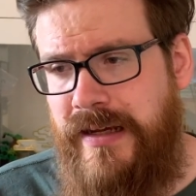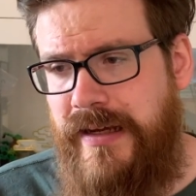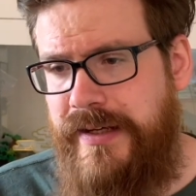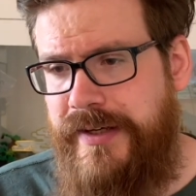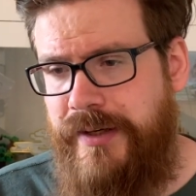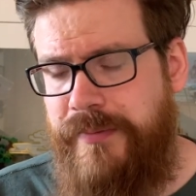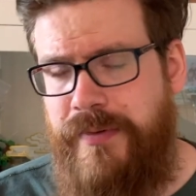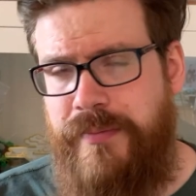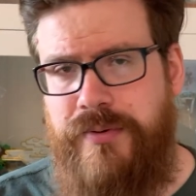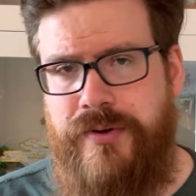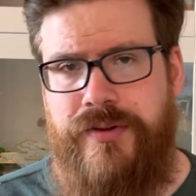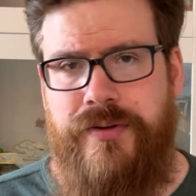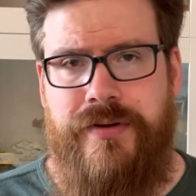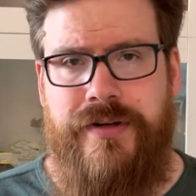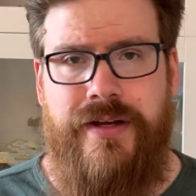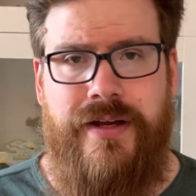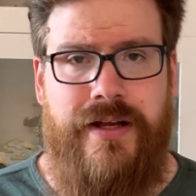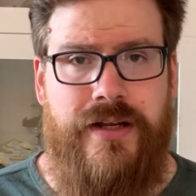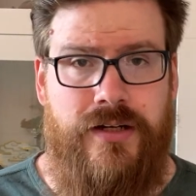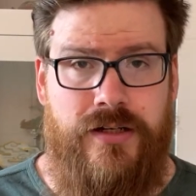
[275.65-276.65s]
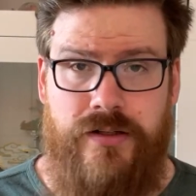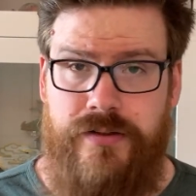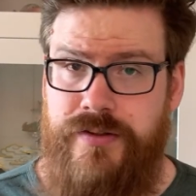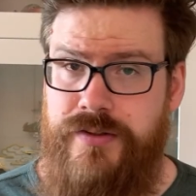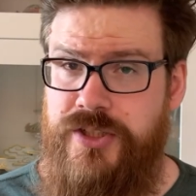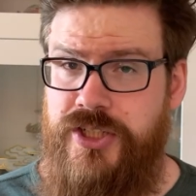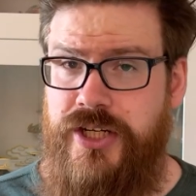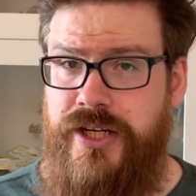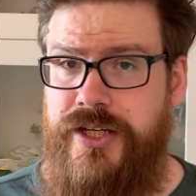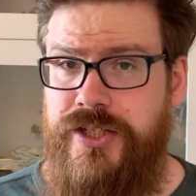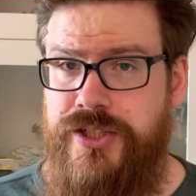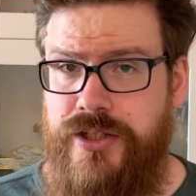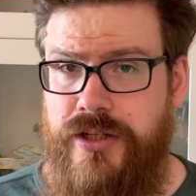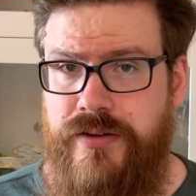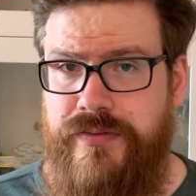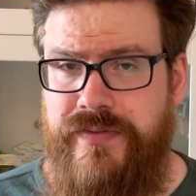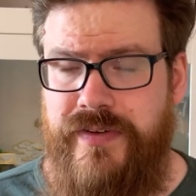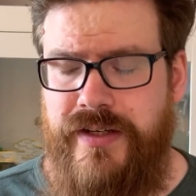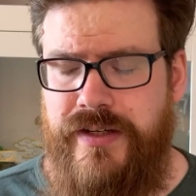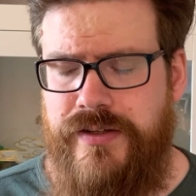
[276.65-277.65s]
My brother and I had a load of G.I.
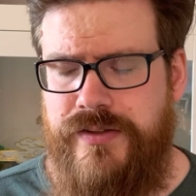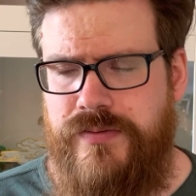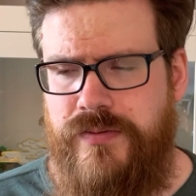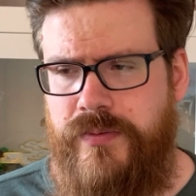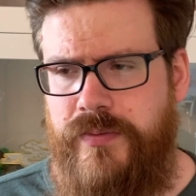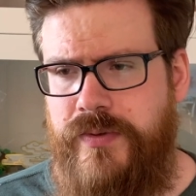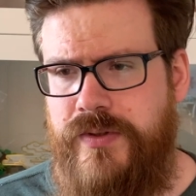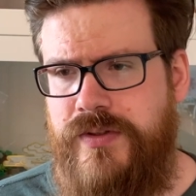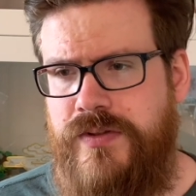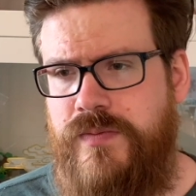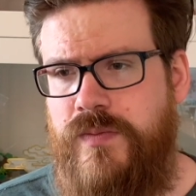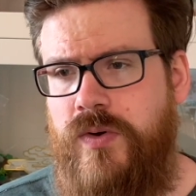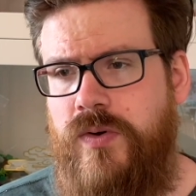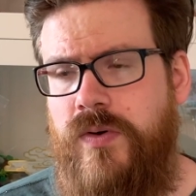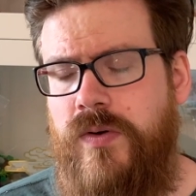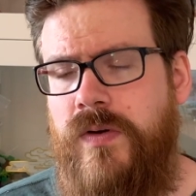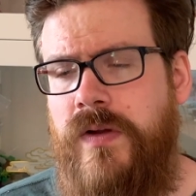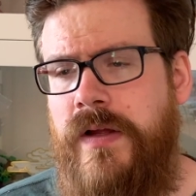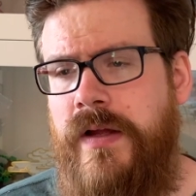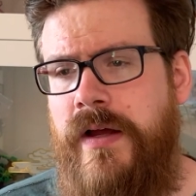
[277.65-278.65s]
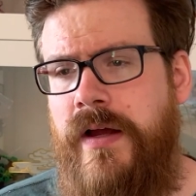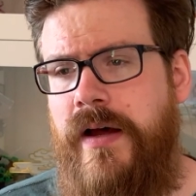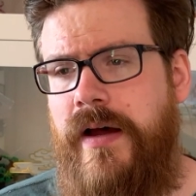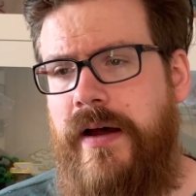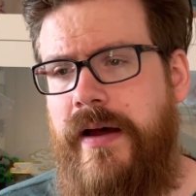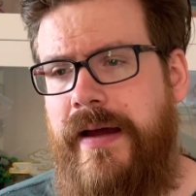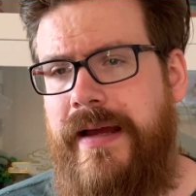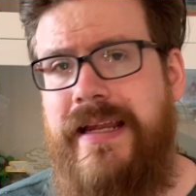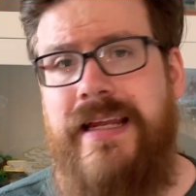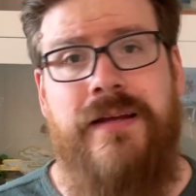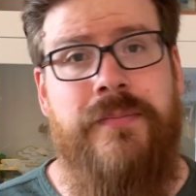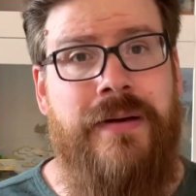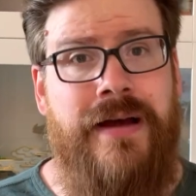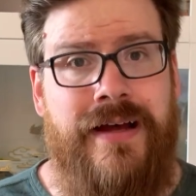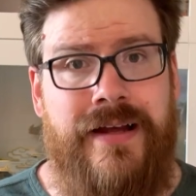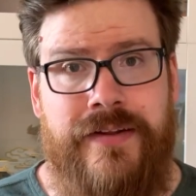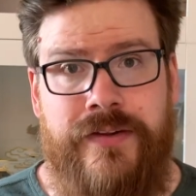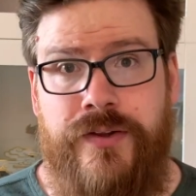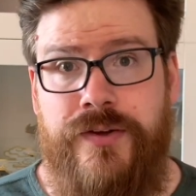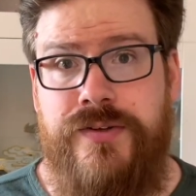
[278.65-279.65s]
Joe figures when we were small,
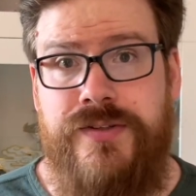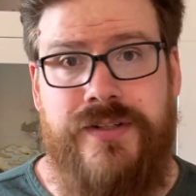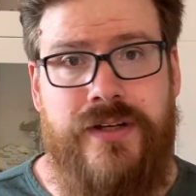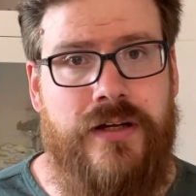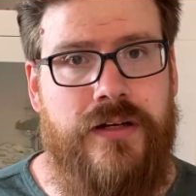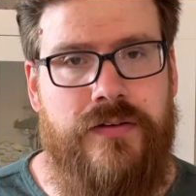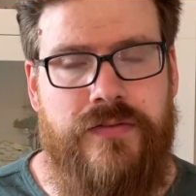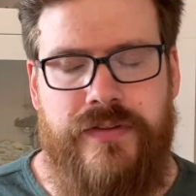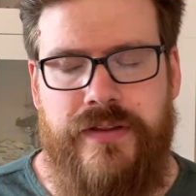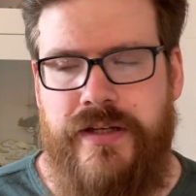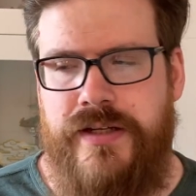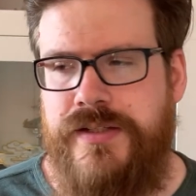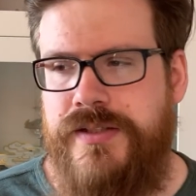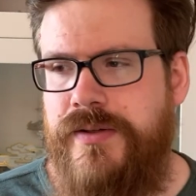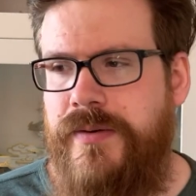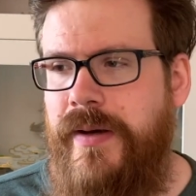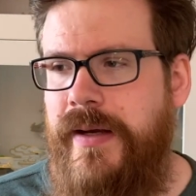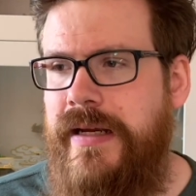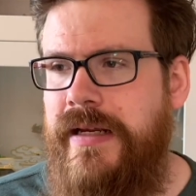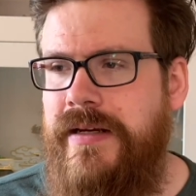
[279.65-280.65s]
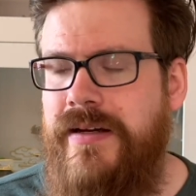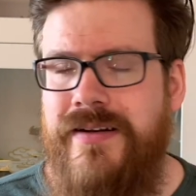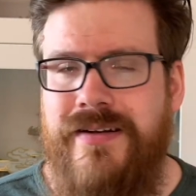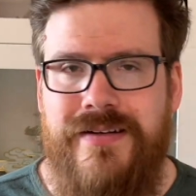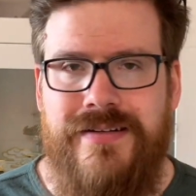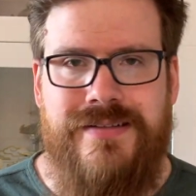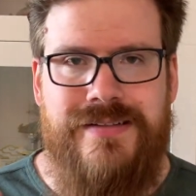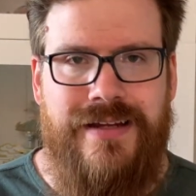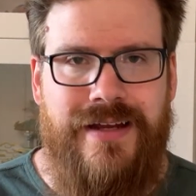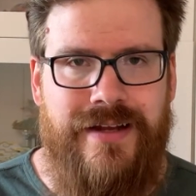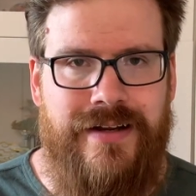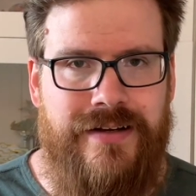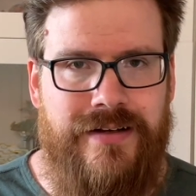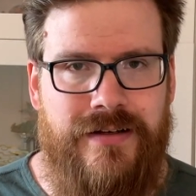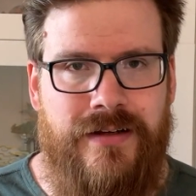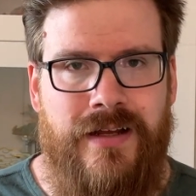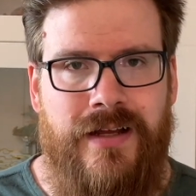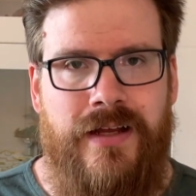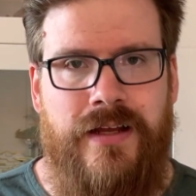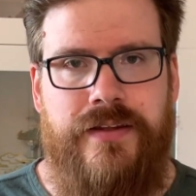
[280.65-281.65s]
He-Man, those kind of things. So I can
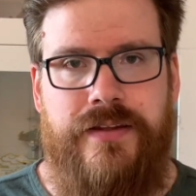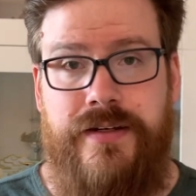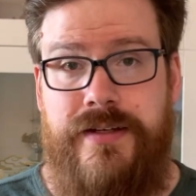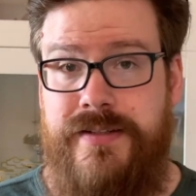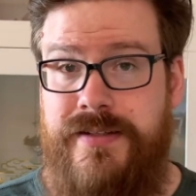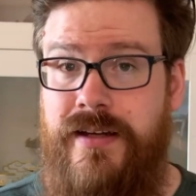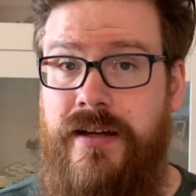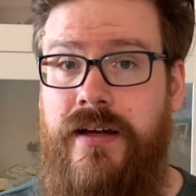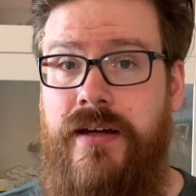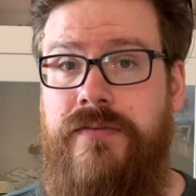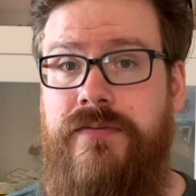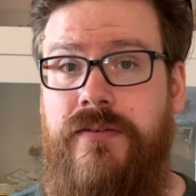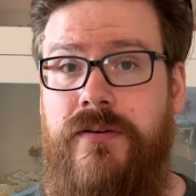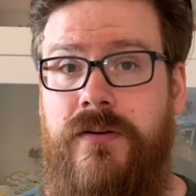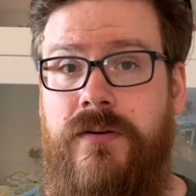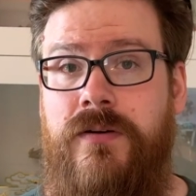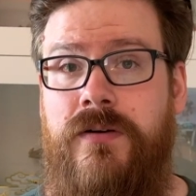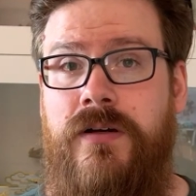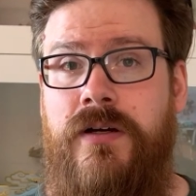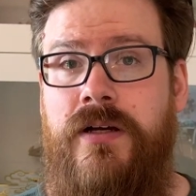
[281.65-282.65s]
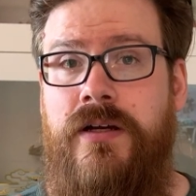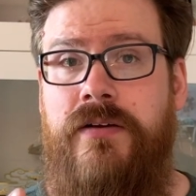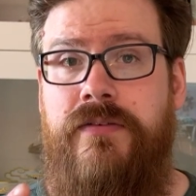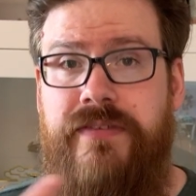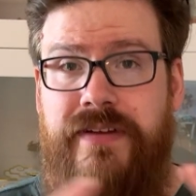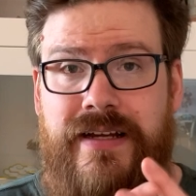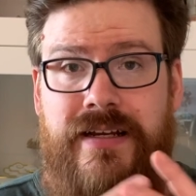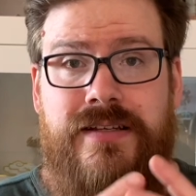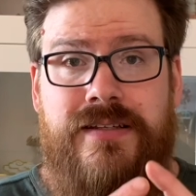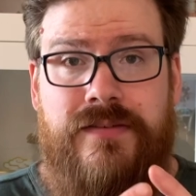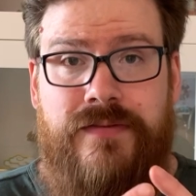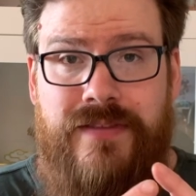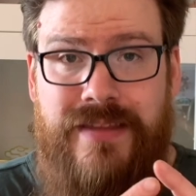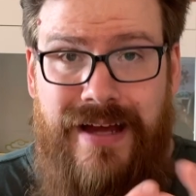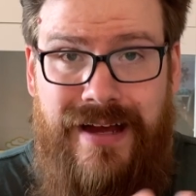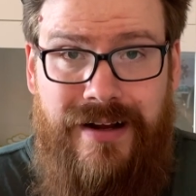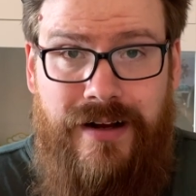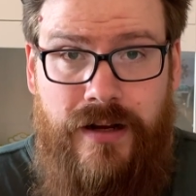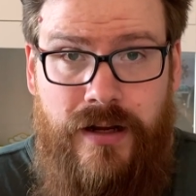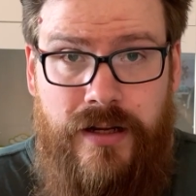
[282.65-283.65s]
understand the desire for figures of
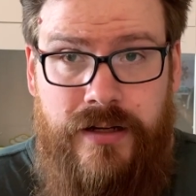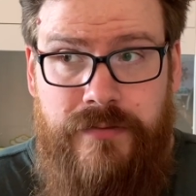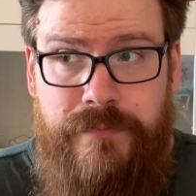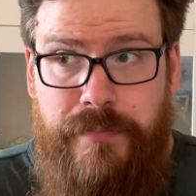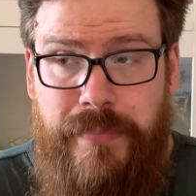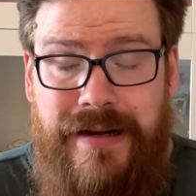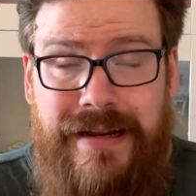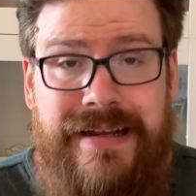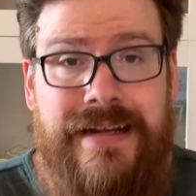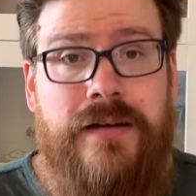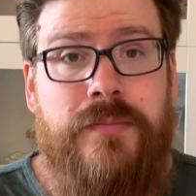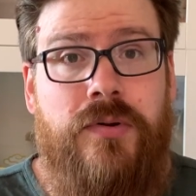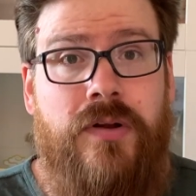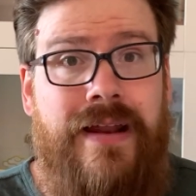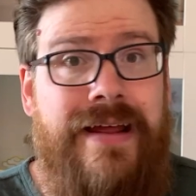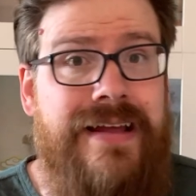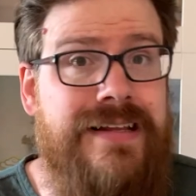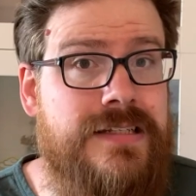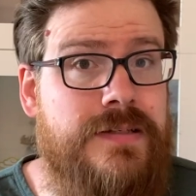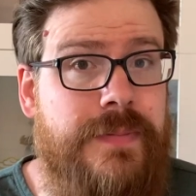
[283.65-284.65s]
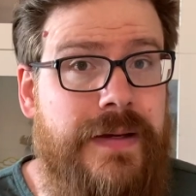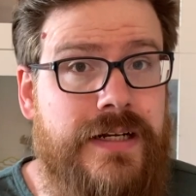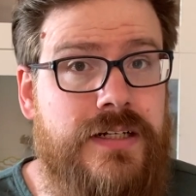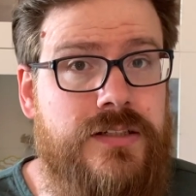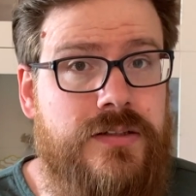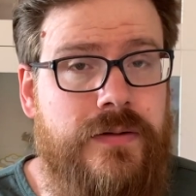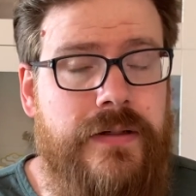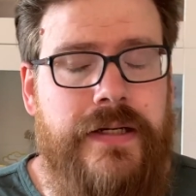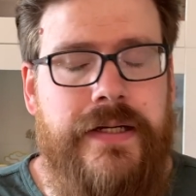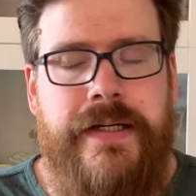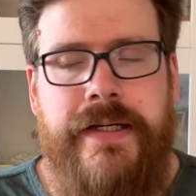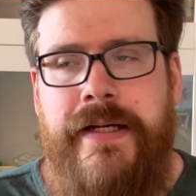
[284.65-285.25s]
that kind of playable aspect to it.